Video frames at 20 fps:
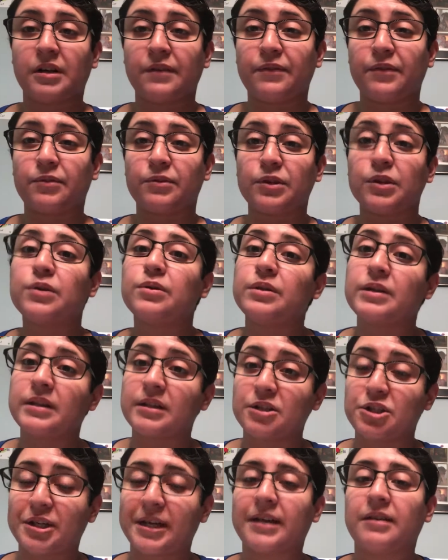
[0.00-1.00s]
If you're new to
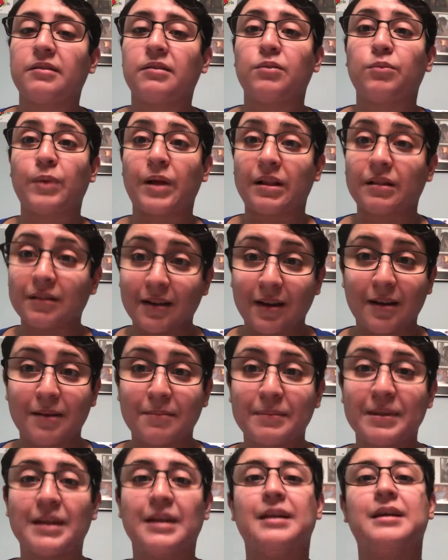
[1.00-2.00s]
the channel,
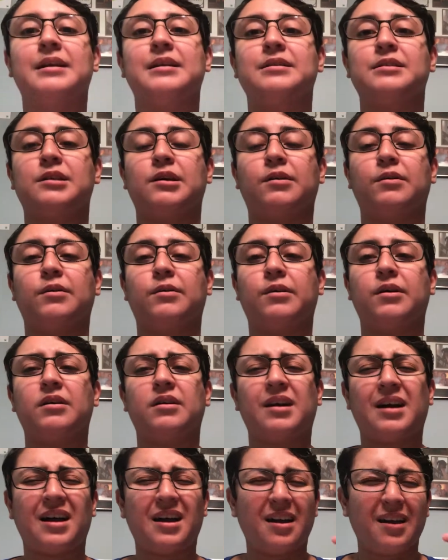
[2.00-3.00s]
welcome. So
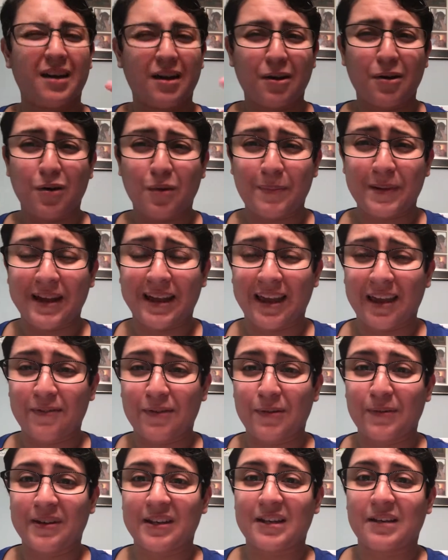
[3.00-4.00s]
I hope I gave
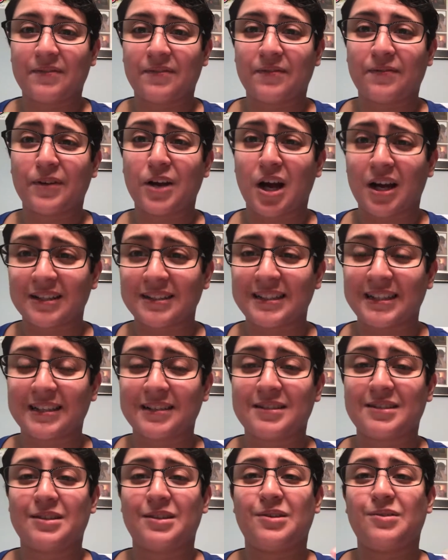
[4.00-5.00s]
you enough of
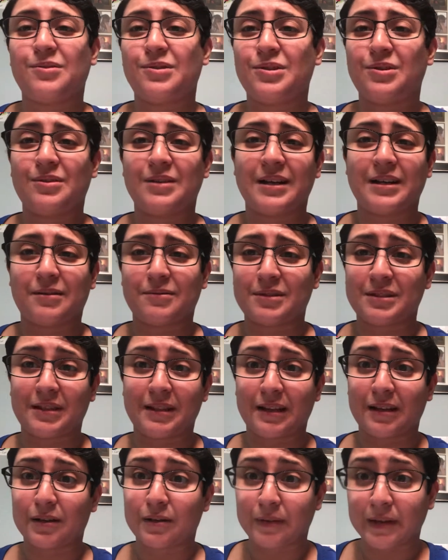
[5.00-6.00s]
context so I don't
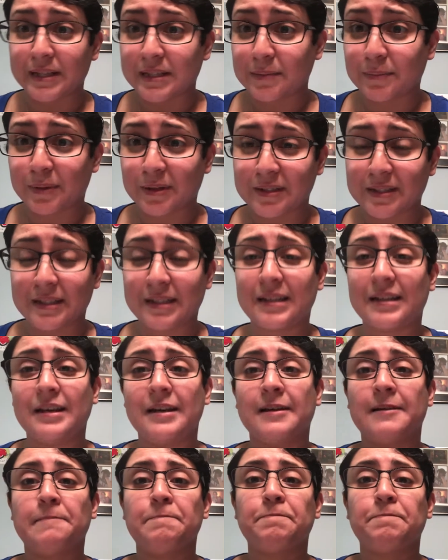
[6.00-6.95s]
sound like a crazy person.